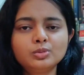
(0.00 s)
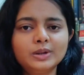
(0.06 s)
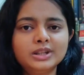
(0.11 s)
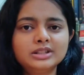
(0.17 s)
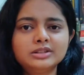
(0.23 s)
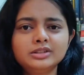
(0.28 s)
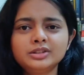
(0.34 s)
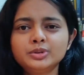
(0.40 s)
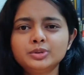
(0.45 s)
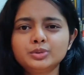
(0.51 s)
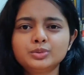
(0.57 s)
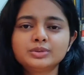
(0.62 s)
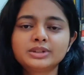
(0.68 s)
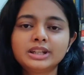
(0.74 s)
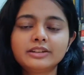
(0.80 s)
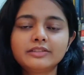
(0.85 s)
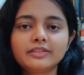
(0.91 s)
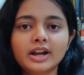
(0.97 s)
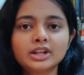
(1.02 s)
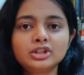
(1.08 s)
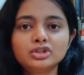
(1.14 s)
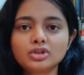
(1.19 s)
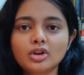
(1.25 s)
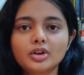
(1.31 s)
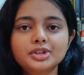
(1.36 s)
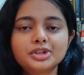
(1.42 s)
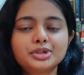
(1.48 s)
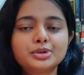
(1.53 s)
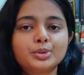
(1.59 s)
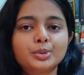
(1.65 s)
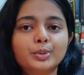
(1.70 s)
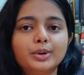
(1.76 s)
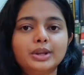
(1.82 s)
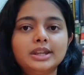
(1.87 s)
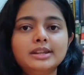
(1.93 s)
20 to 25 short
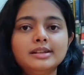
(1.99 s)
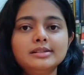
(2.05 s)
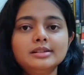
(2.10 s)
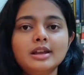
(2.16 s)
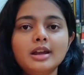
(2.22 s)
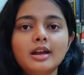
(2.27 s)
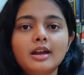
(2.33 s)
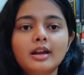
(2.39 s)
stories,